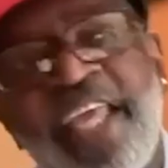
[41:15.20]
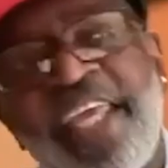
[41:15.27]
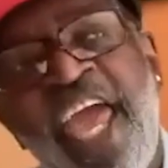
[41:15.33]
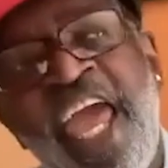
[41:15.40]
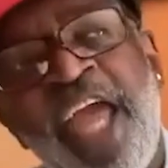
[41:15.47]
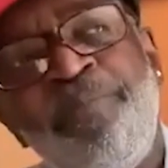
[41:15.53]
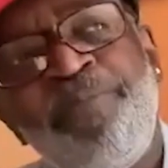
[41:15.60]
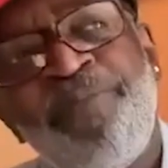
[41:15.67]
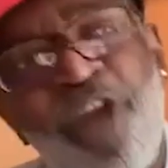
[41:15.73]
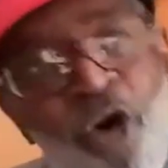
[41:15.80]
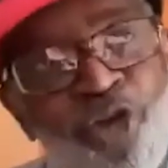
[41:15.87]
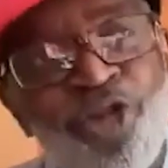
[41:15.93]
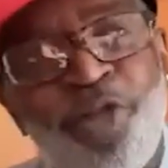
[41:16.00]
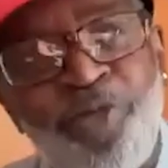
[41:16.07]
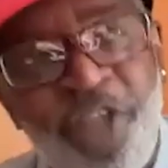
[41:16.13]
came,
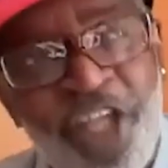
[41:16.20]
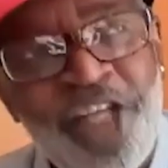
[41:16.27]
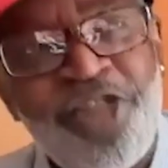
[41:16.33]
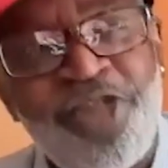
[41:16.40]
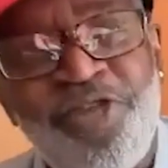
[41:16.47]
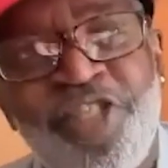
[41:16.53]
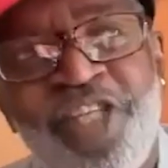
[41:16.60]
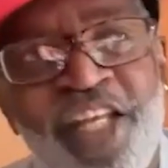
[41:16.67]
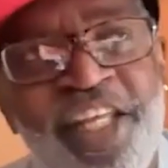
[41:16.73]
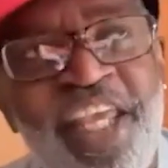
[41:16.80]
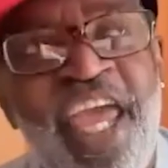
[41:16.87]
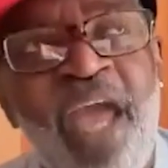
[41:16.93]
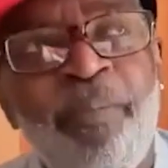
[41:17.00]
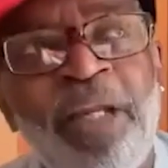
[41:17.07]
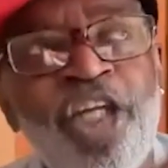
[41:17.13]
those things you said
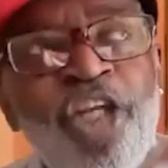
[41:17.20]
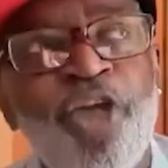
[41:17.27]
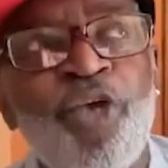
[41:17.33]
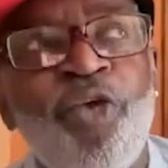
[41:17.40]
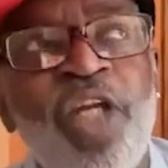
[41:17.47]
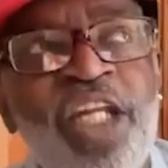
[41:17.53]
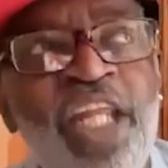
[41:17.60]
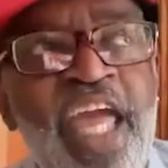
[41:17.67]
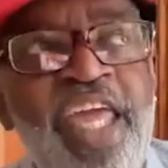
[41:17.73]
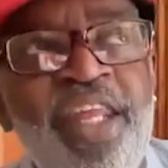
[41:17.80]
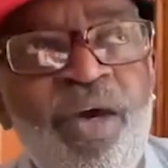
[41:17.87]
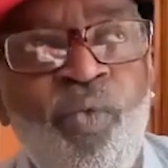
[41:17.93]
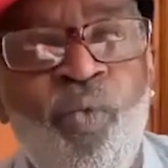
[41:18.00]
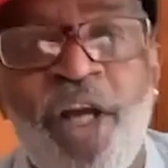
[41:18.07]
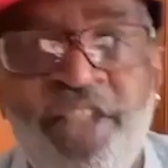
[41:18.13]
came a little
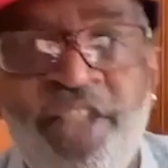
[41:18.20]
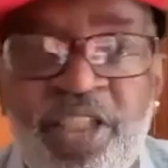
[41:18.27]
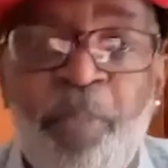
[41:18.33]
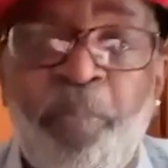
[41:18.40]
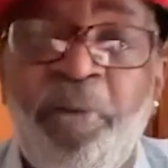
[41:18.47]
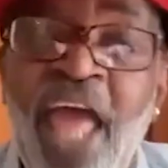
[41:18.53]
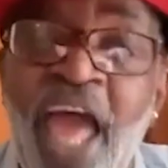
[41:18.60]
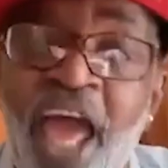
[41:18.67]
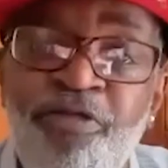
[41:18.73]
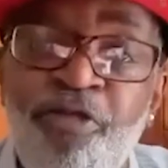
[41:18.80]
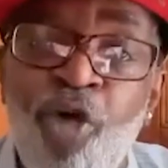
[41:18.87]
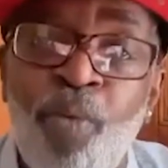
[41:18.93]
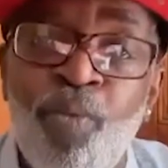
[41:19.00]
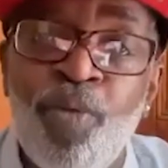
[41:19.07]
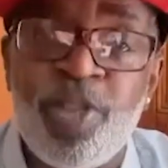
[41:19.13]
later once the
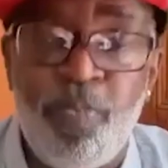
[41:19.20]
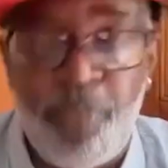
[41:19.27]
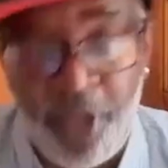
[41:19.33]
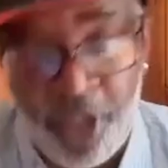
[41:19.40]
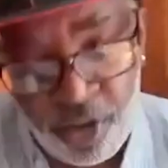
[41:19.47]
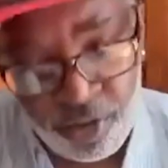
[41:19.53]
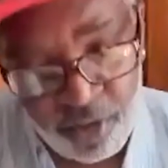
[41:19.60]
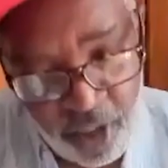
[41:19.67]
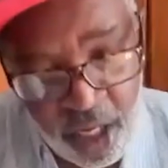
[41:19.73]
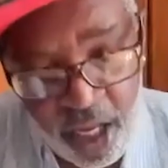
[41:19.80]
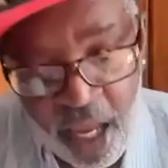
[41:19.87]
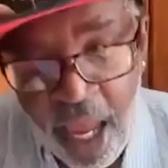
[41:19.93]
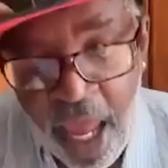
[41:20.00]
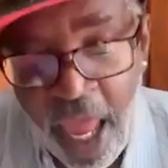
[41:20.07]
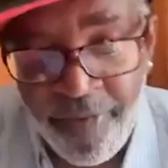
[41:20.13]
platform was built.
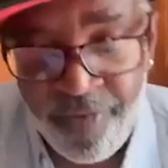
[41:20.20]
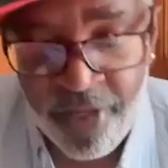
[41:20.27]
And